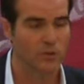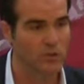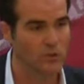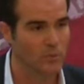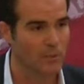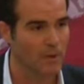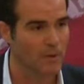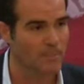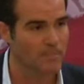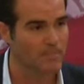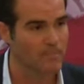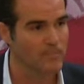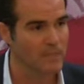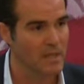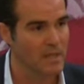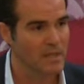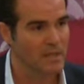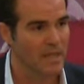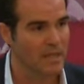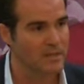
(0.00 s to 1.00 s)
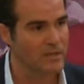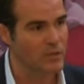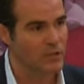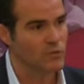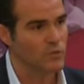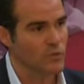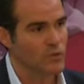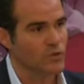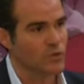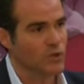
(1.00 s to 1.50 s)
Cuba, that
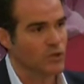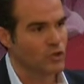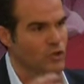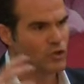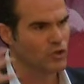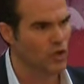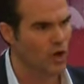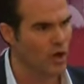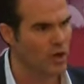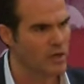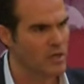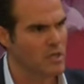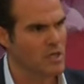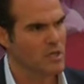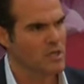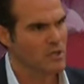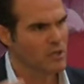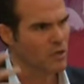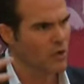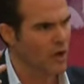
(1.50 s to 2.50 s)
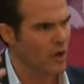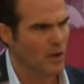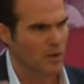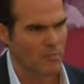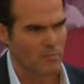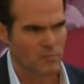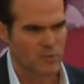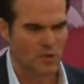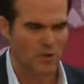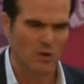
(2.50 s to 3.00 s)
this was going to start, they're
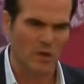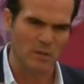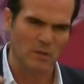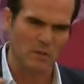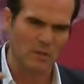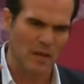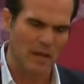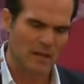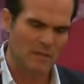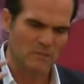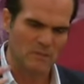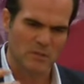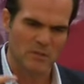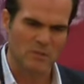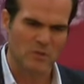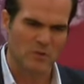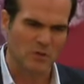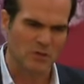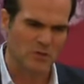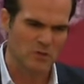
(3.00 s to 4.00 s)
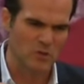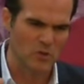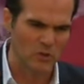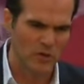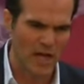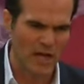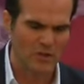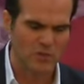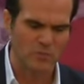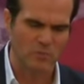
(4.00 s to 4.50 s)
going to
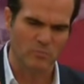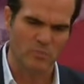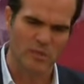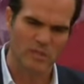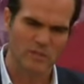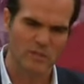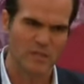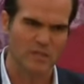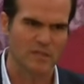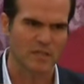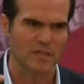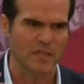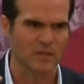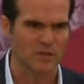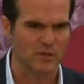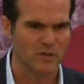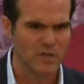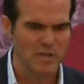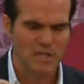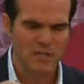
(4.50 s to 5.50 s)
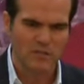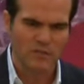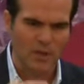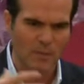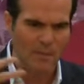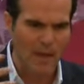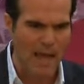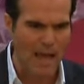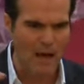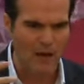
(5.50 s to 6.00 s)
learn how to do business, and then the
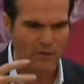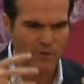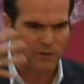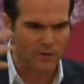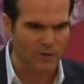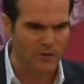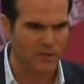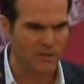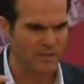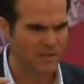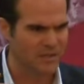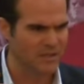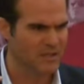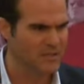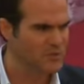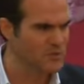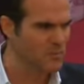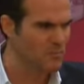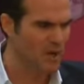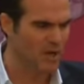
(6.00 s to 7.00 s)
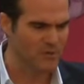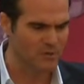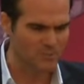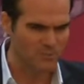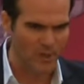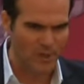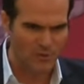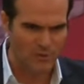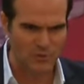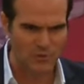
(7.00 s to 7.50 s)

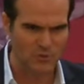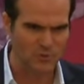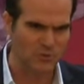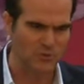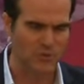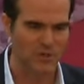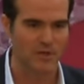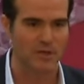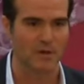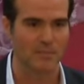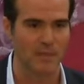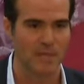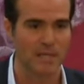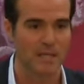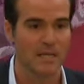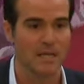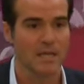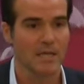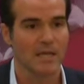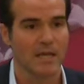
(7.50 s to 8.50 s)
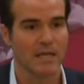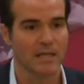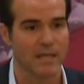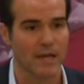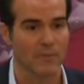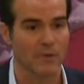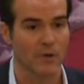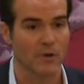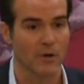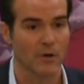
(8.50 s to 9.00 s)
Inter-Montesquieu is going to come in
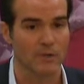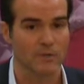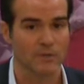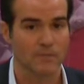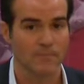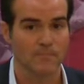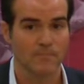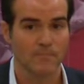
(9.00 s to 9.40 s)
that regard.